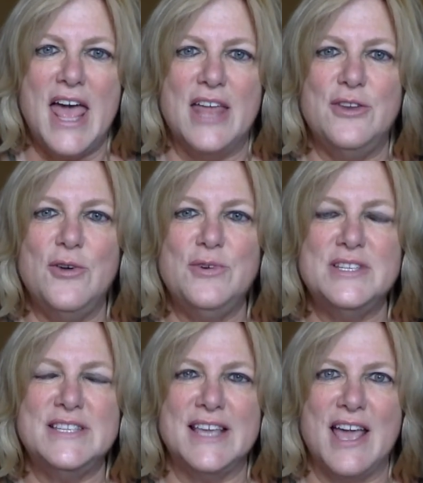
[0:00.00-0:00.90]
and
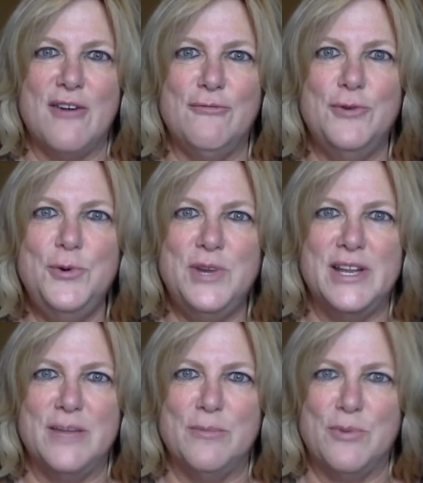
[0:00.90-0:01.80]
noticing how rooted
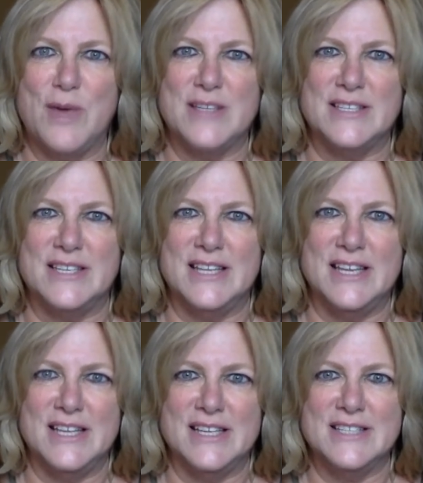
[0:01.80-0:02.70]
and present it
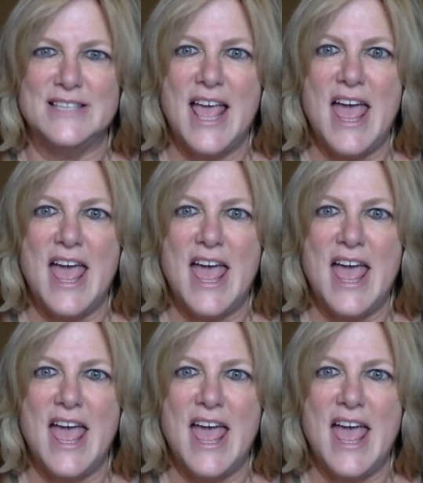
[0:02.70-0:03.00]
is,